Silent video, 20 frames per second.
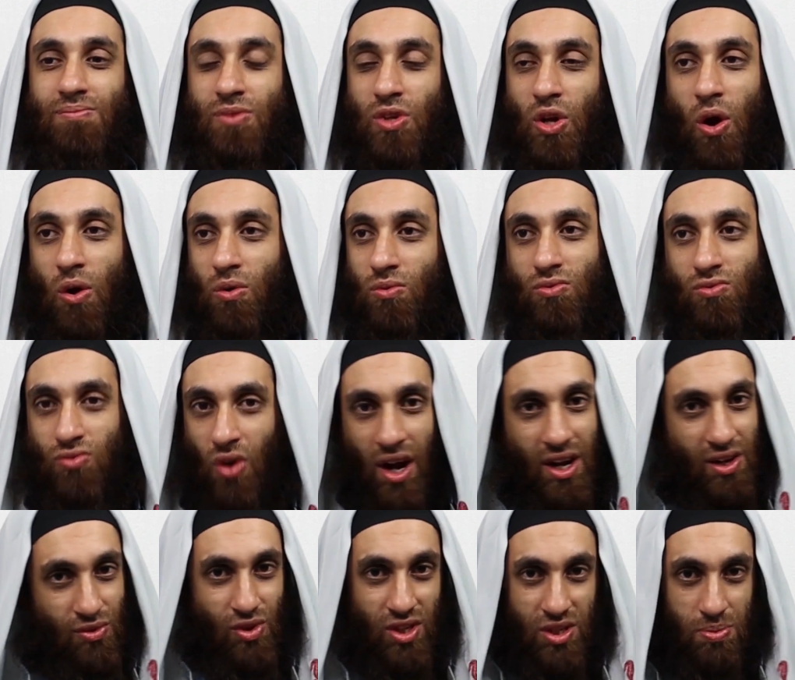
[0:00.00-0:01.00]
You know,
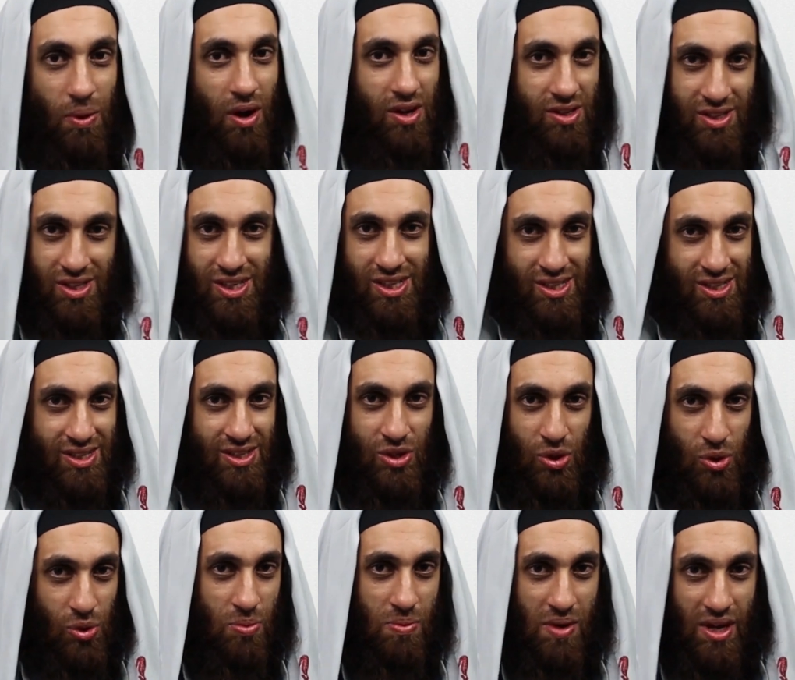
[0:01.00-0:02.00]
writing responses
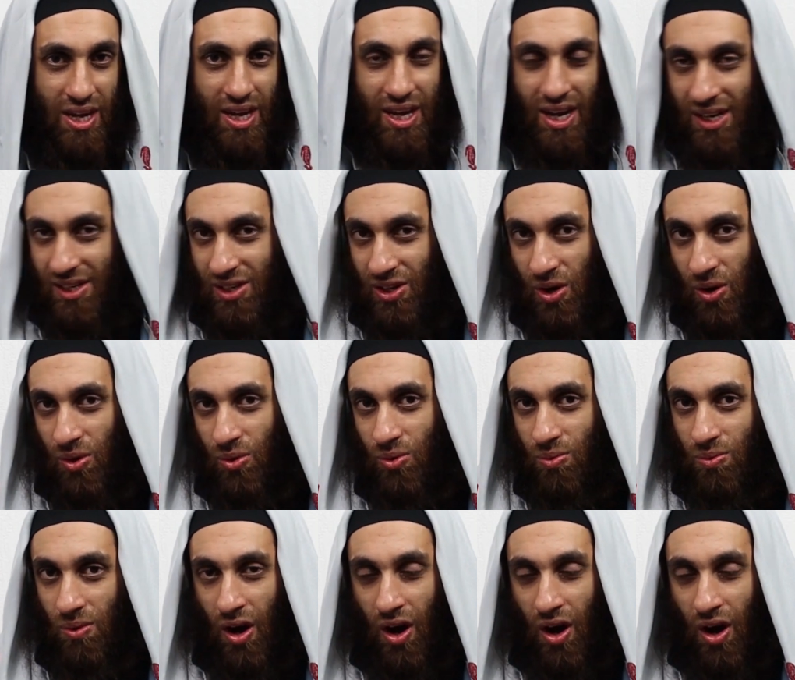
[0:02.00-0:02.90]
to me and, you know,